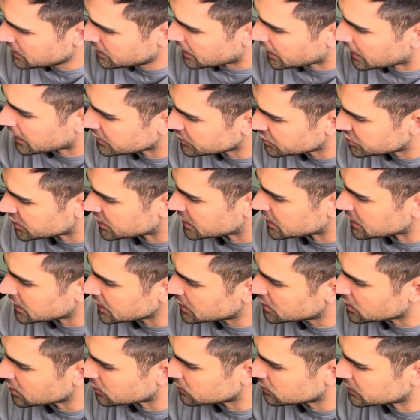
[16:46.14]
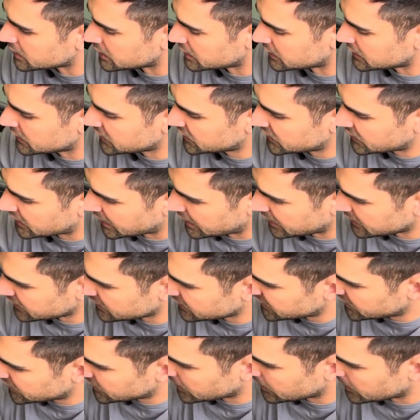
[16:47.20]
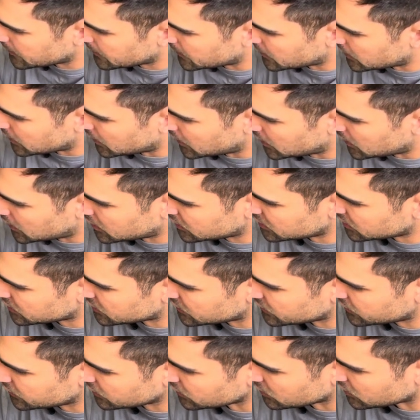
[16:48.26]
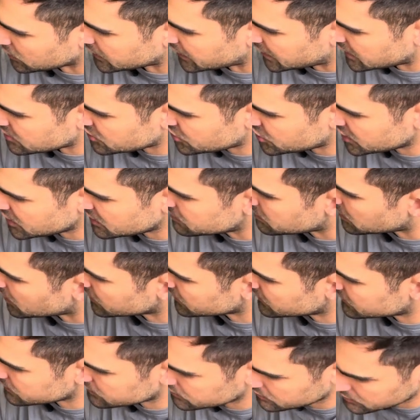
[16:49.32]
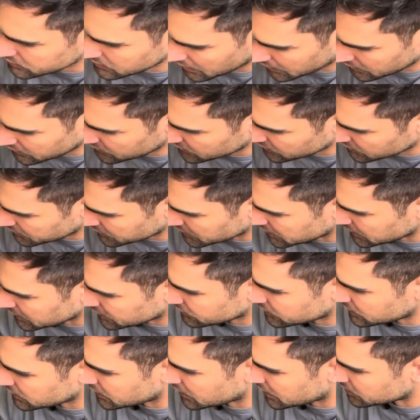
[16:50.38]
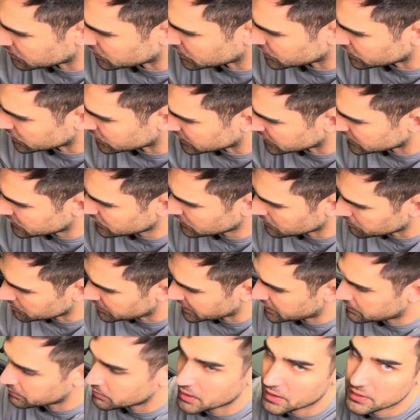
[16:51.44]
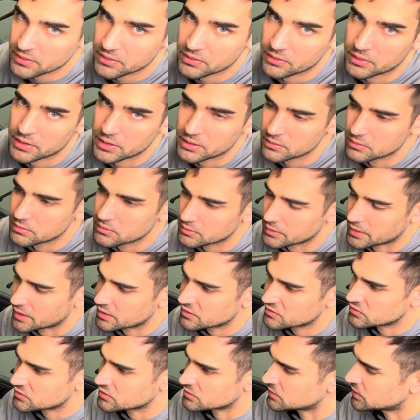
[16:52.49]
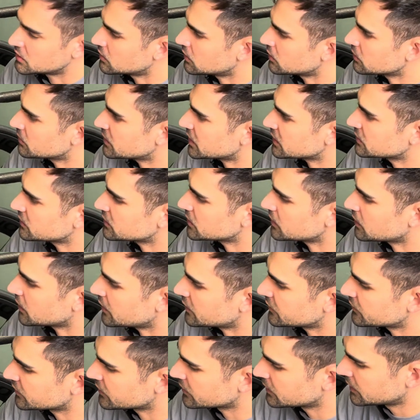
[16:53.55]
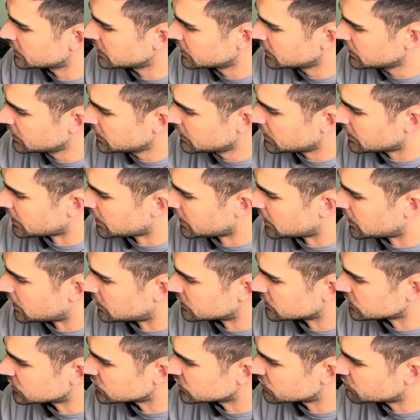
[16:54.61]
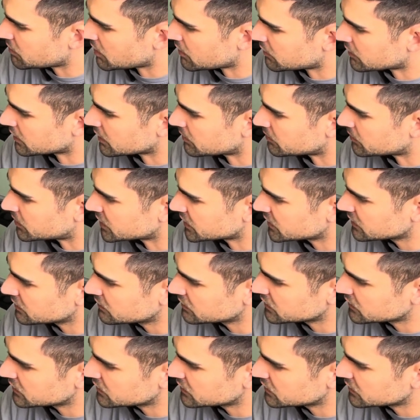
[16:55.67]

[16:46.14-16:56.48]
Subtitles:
NG Eco in this case, not the full-on NG, but yeah, it's a really reliable unit, big battery, extremely long battery life, and good power numbers.